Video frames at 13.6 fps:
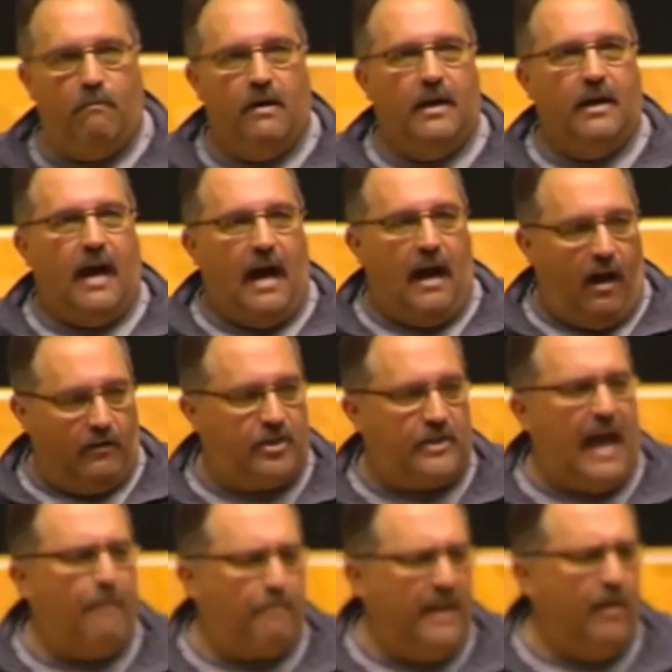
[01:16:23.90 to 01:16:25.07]
I'll
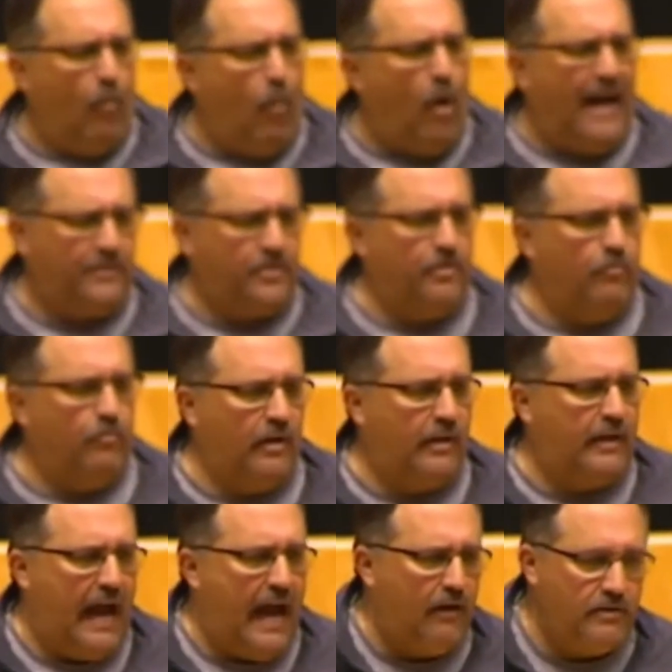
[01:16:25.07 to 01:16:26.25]
stop in and watch some
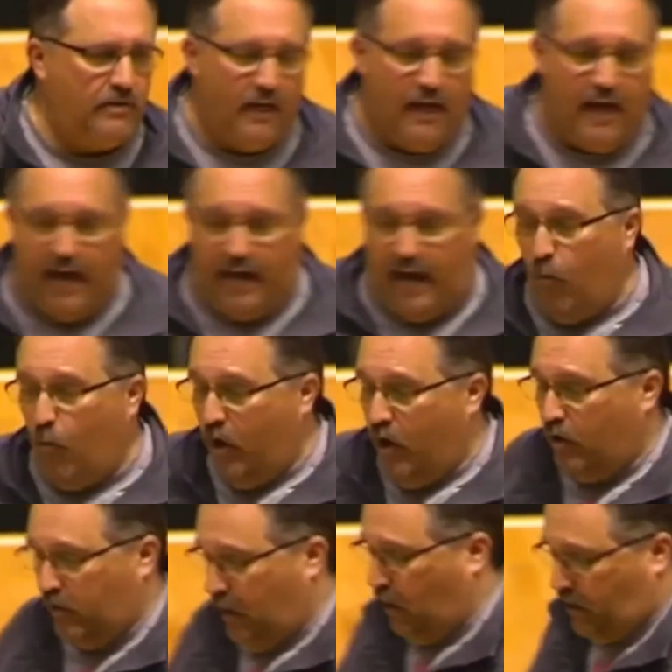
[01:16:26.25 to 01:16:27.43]
workouts, and I
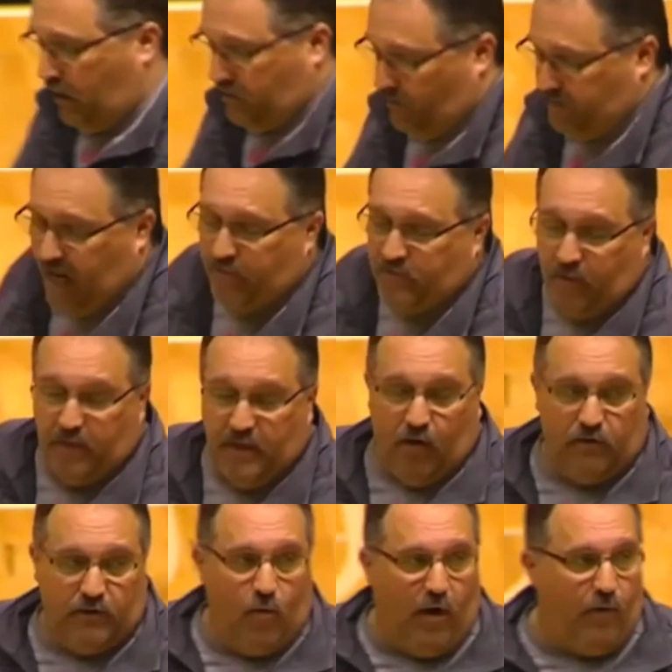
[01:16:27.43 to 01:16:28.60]
will. Look, sometimes I'm the
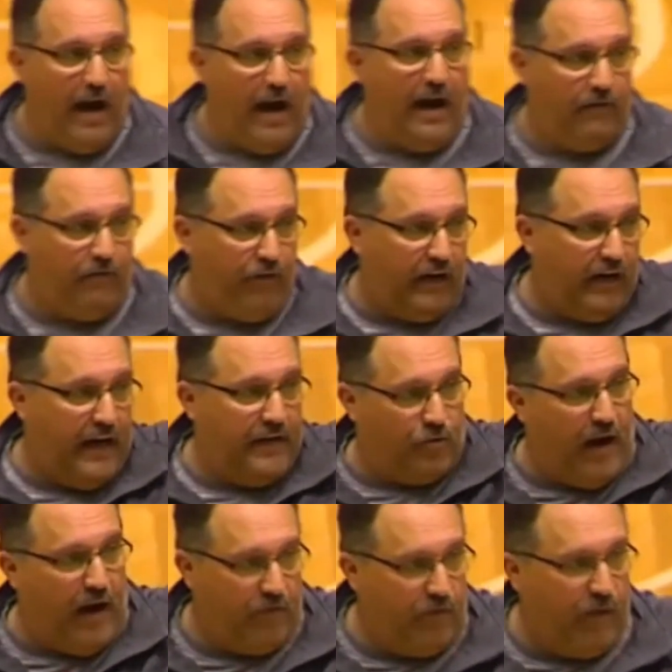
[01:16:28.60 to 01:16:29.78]
only one around. If our guys are
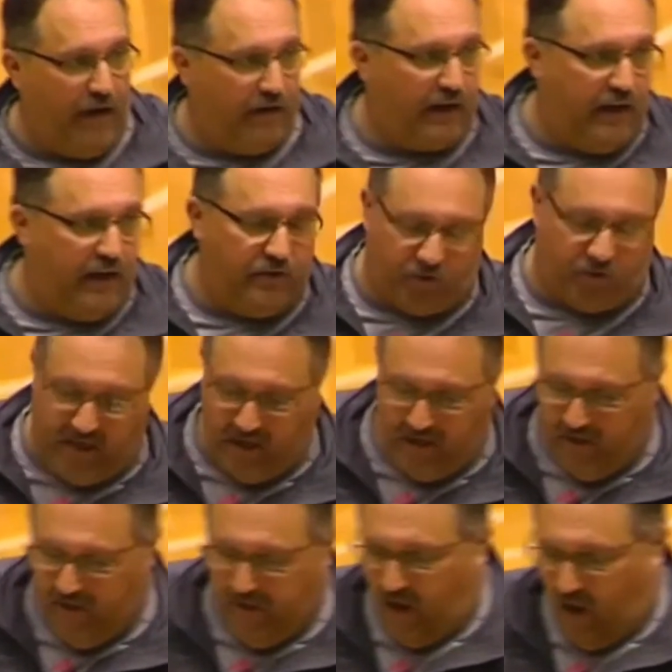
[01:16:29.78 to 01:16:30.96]
out around the country,
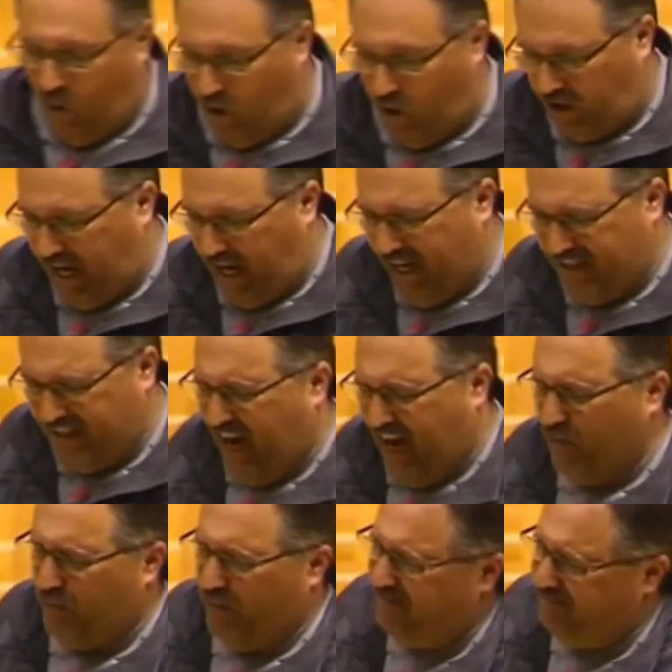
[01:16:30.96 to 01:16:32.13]
I'll work guys out, but